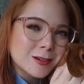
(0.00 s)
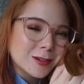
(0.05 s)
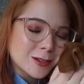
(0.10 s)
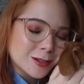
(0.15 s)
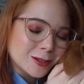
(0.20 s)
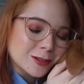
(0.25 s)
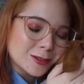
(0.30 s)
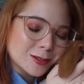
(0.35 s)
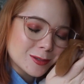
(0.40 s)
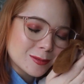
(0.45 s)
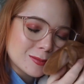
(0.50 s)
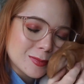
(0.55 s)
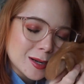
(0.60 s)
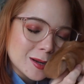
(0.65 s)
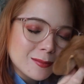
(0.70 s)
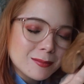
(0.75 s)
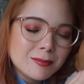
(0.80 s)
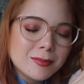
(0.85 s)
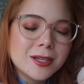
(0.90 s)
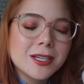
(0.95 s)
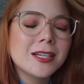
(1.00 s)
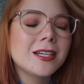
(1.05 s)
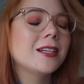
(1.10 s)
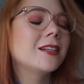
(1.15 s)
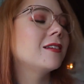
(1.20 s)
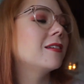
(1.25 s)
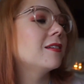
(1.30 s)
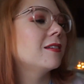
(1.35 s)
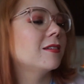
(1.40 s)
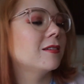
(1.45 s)
Oh, my
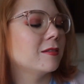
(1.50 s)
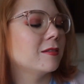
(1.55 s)
bean.